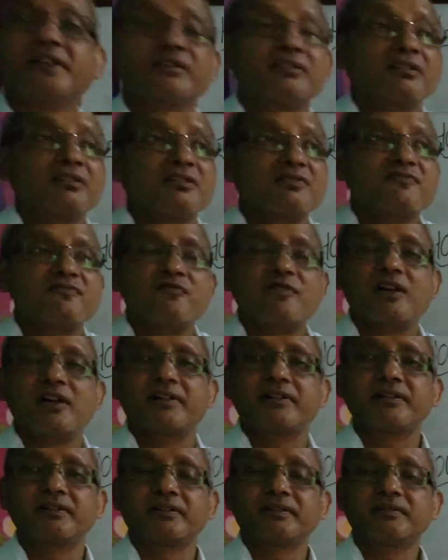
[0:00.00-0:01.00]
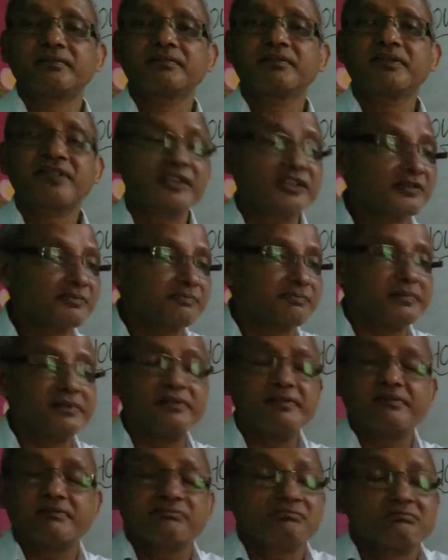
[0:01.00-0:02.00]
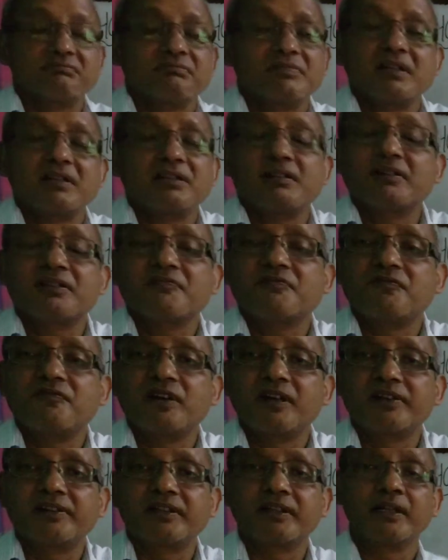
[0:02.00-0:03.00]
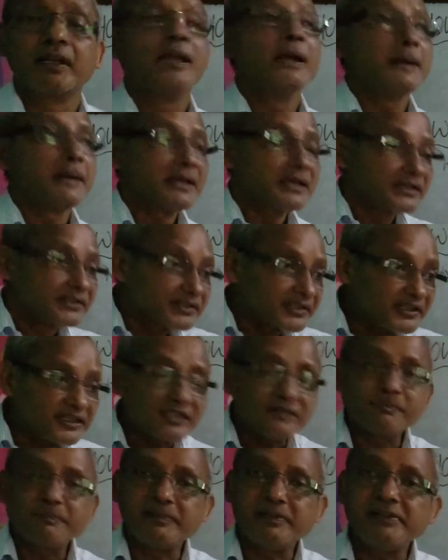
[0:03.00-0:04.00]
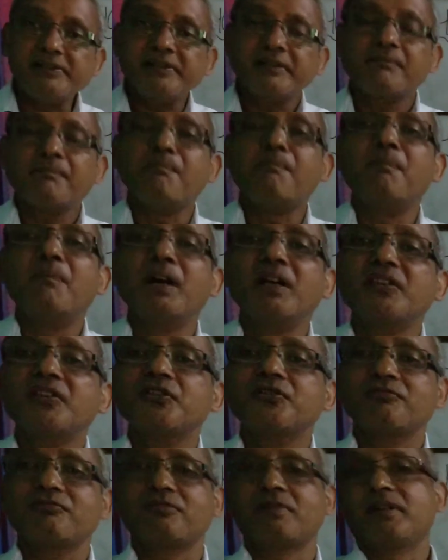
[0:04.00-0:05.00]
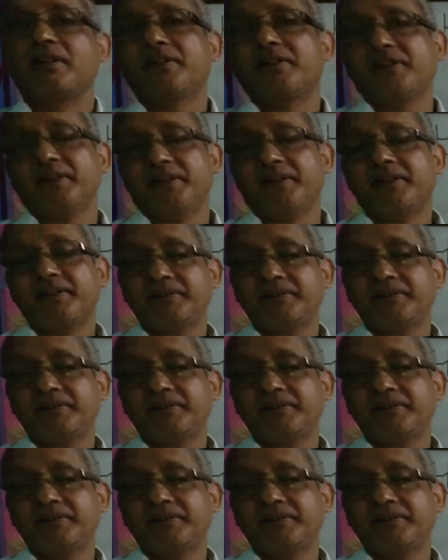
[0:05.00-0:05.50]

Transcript: a lot of water. She spilled a lot of water. She spilled much water.